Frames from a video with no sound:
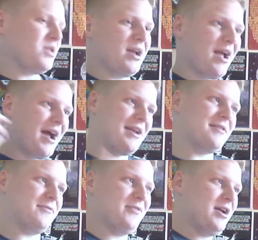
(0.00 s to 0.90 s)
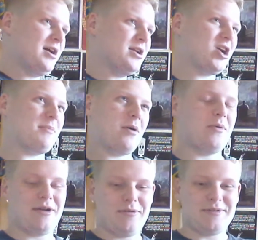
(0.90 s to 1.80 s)
kind of talk about
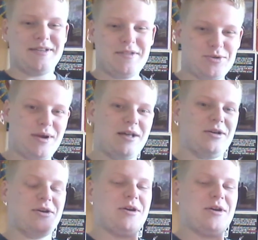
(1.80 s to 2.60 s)
what was in the trailer